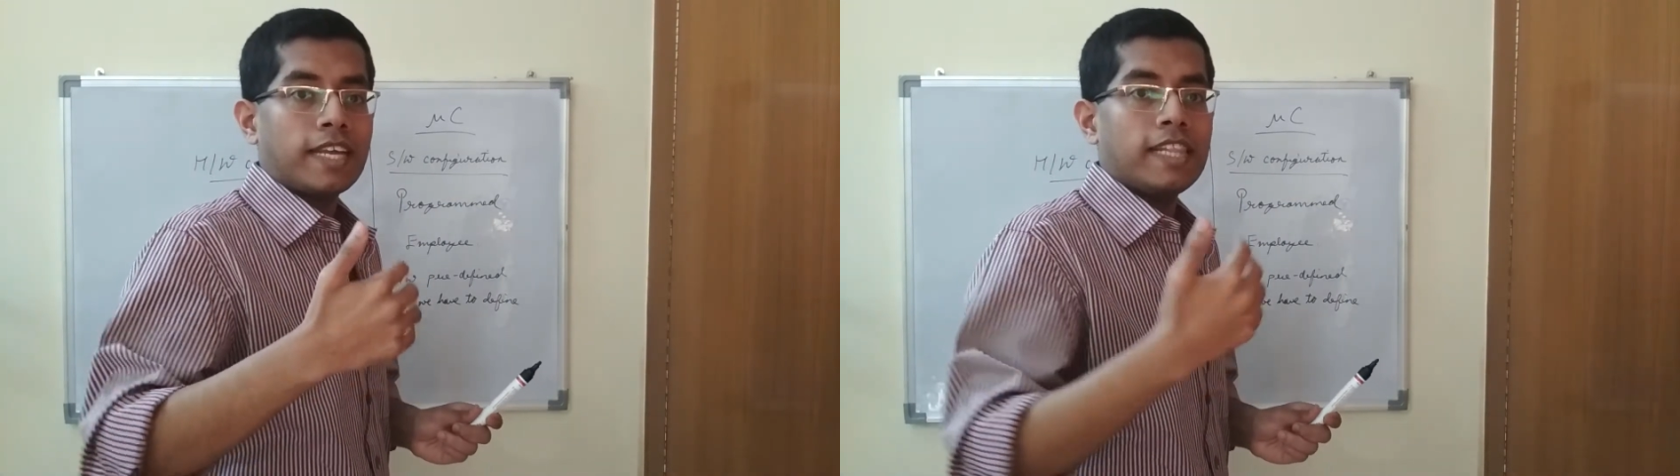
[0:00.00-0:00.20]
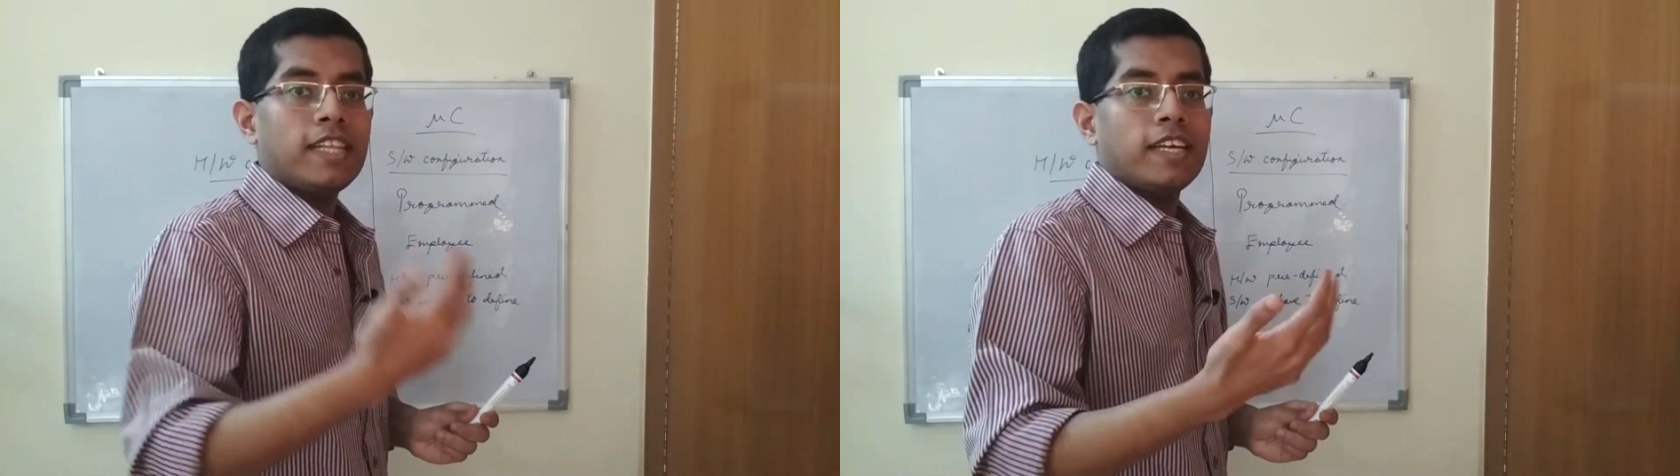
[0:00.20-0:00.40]

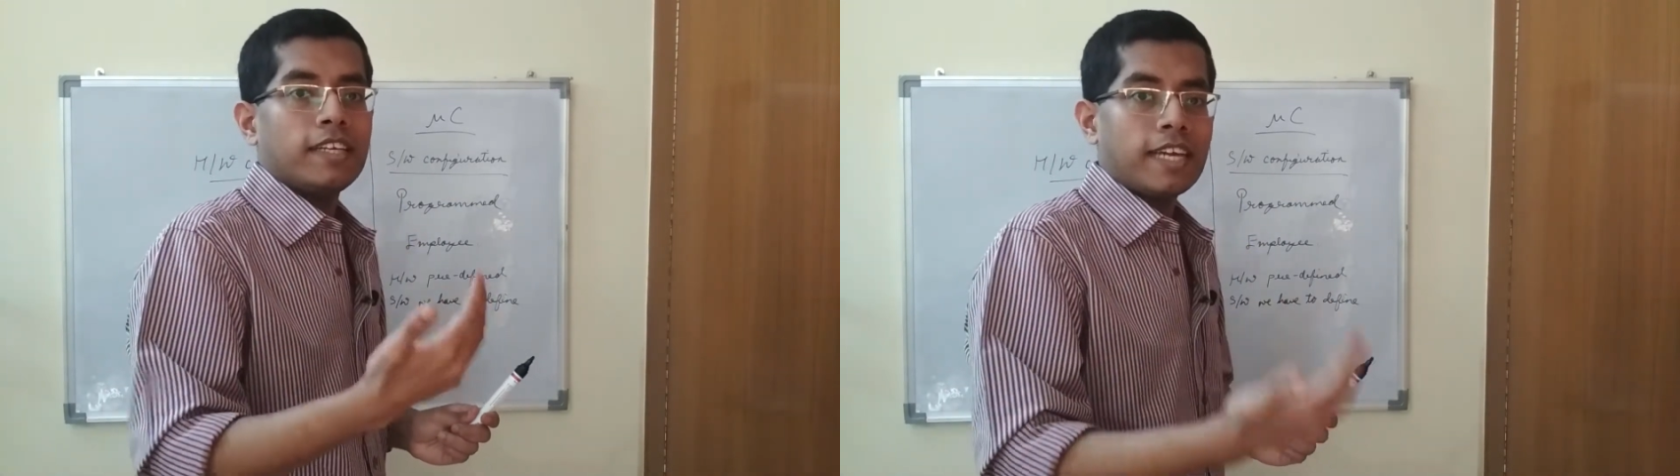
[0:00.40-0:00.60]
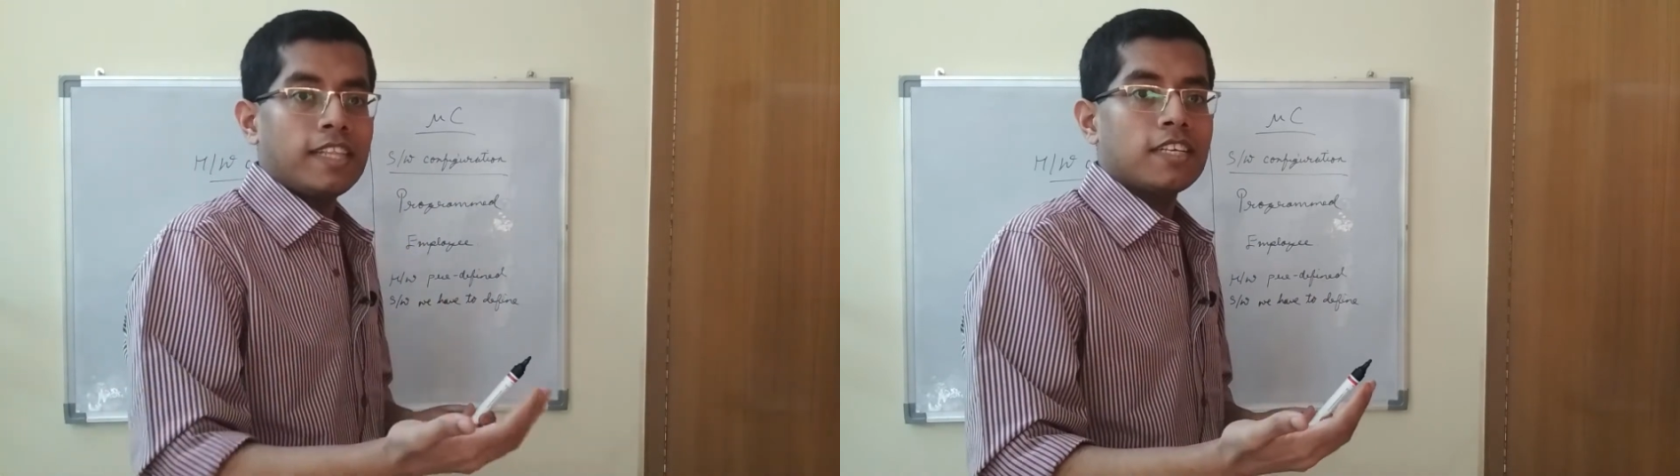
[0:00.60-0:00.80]
tell
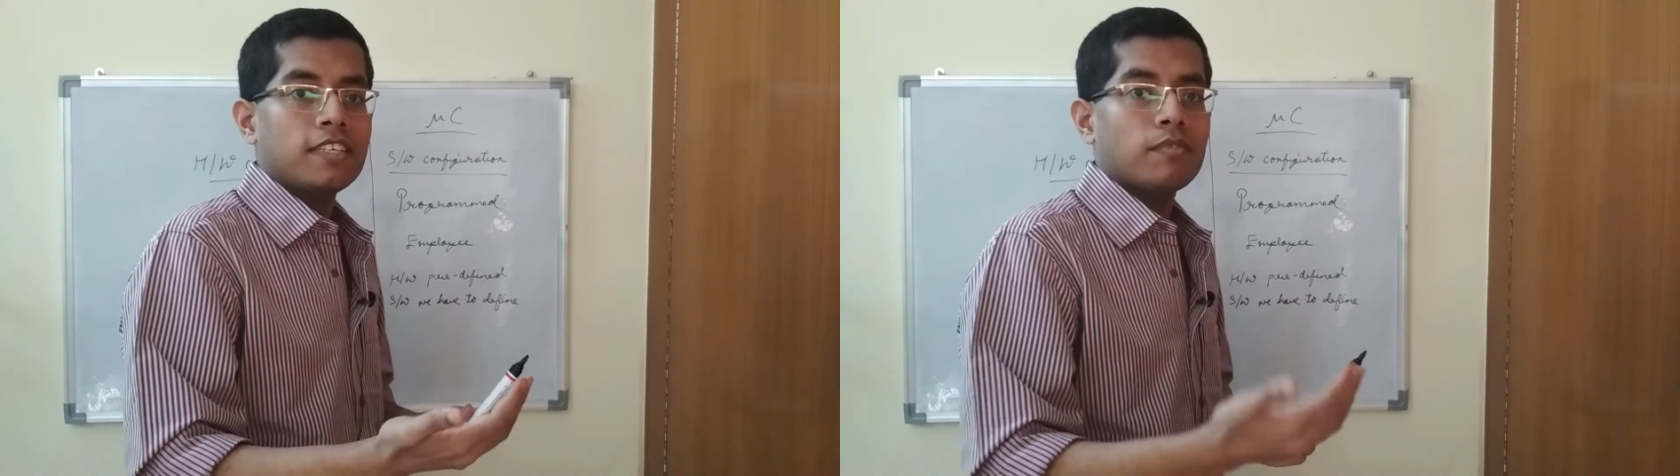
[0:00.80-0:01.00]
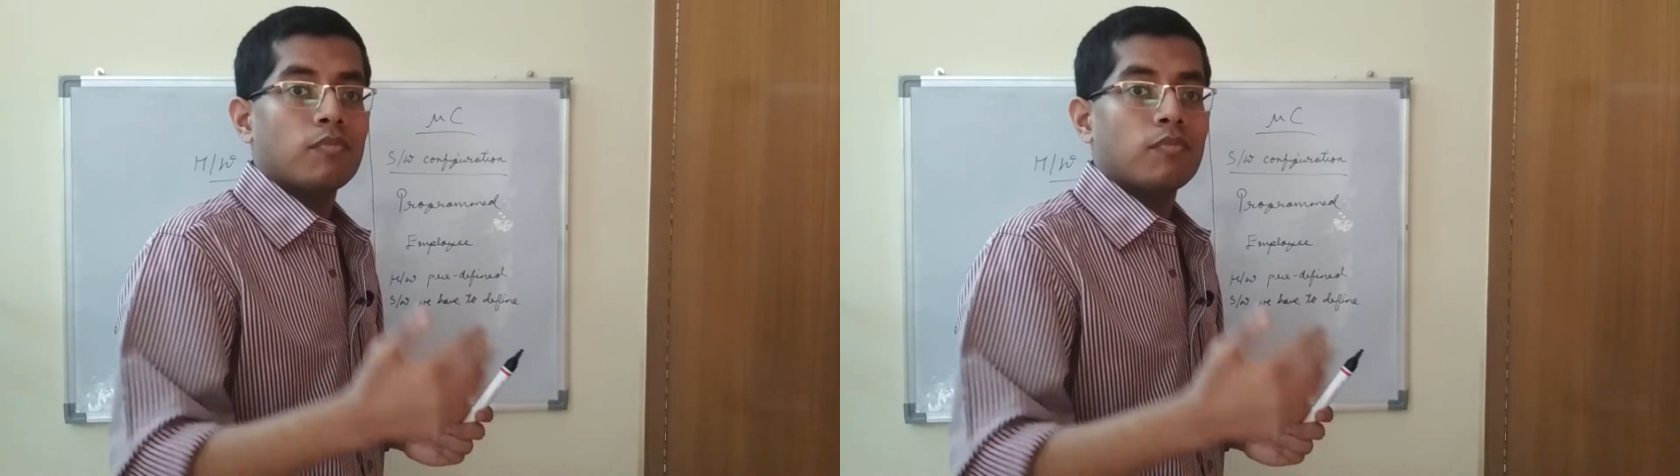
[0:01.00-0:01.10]
tell it